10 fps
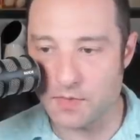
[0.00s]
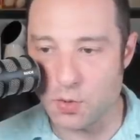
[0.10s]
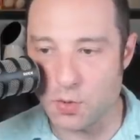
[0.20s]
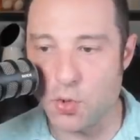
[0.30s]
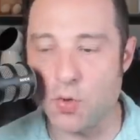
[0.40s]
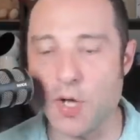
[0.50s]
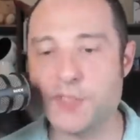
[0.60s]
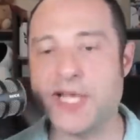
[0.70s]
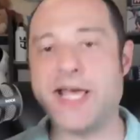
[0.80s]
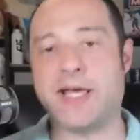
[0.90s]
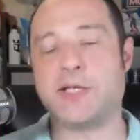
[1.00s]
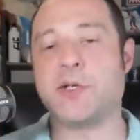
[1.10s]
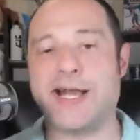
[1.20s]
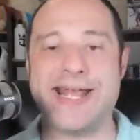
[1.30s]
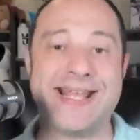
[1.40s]
Ooh, Jose is
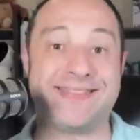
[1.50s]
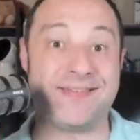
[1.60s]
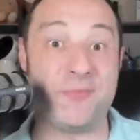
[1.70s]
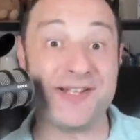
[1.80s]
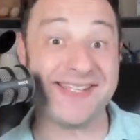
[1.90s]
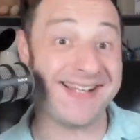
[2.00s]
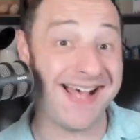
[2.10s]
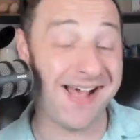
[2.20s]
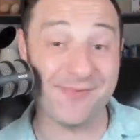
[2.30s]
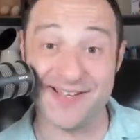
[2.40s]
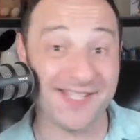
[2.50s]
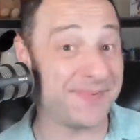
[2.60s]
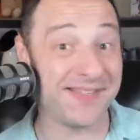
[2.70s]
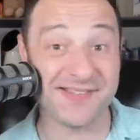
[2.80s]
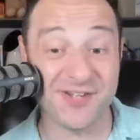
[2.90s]
going on Anthem. Wants to get hot wings,
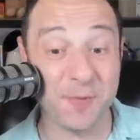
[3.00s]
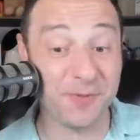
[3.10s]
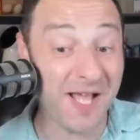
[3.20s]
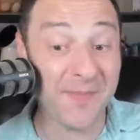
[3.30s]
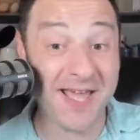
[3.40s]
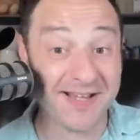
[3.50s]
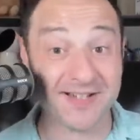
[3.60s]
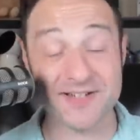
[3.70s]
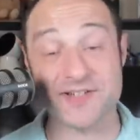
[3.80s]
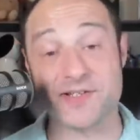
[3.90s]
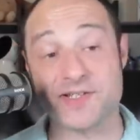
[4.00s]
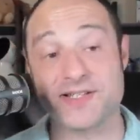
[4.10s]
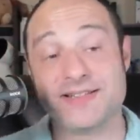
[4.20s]
but there's no playmakers.